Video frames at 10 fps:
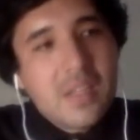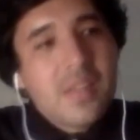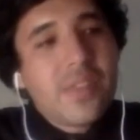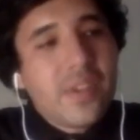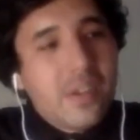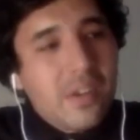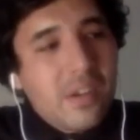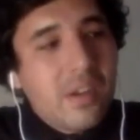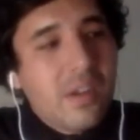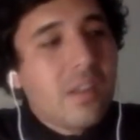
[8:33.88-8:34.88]

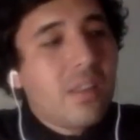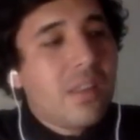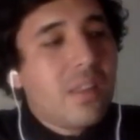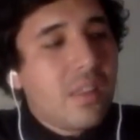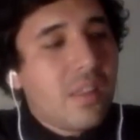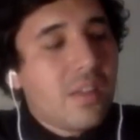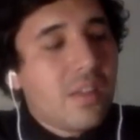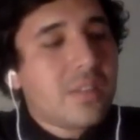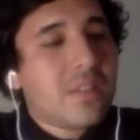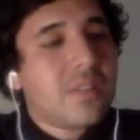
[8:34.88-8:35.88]
they're
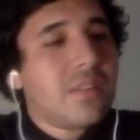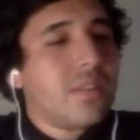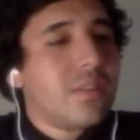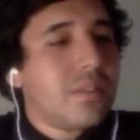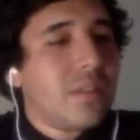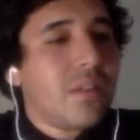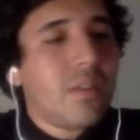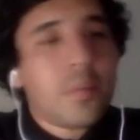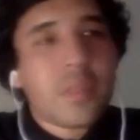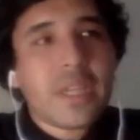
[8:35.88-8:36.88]
still,
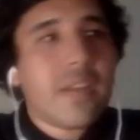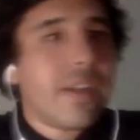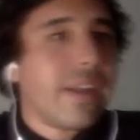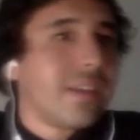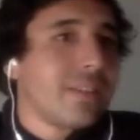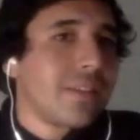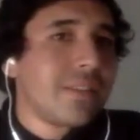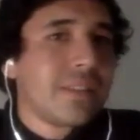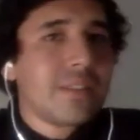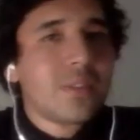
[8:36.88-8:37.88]
the play areas are
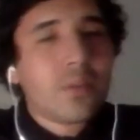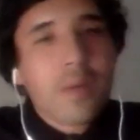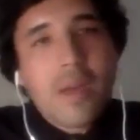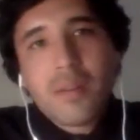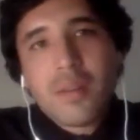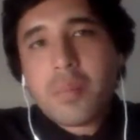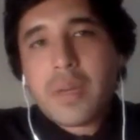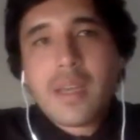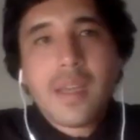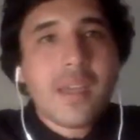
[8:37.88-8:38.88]
still surrounded
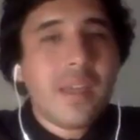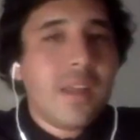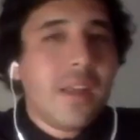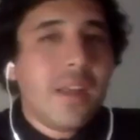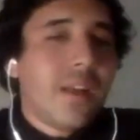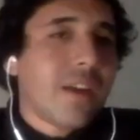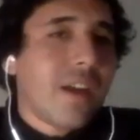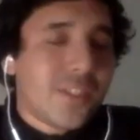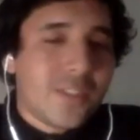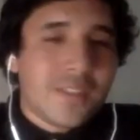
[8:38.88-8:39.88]
by
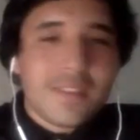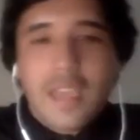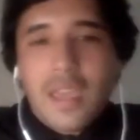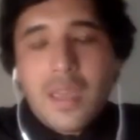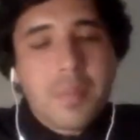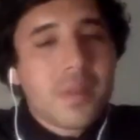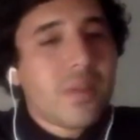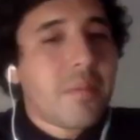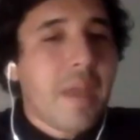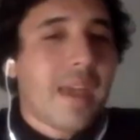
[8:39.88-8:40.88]
caution tape, and there
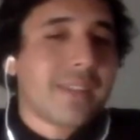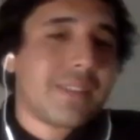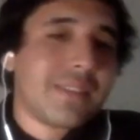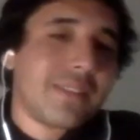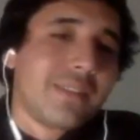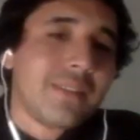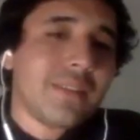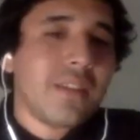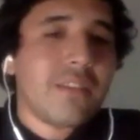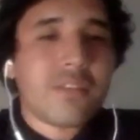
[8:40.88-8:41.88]
are masks
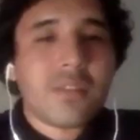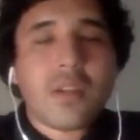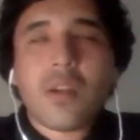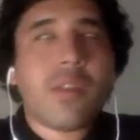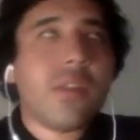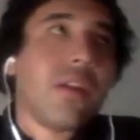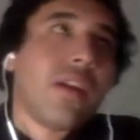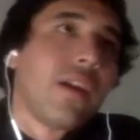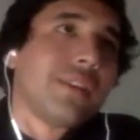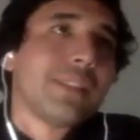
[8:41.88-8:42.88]
still there
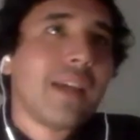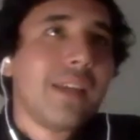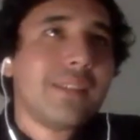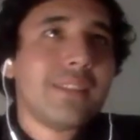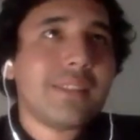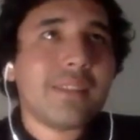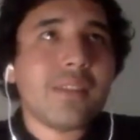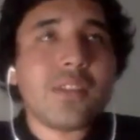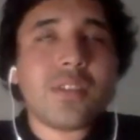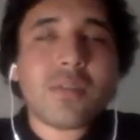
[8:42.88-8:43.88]
are signs
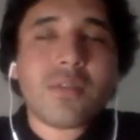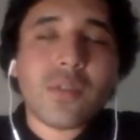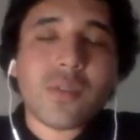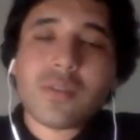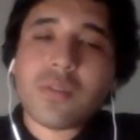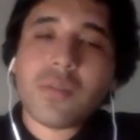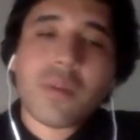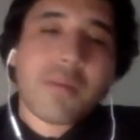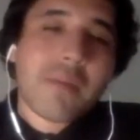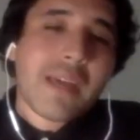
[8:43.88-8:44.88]
urging folks to
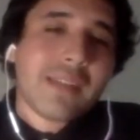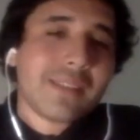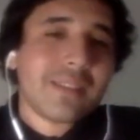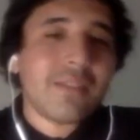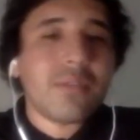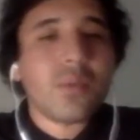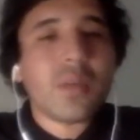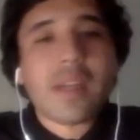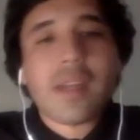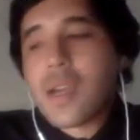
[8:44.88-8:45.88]
wear masks everywhere.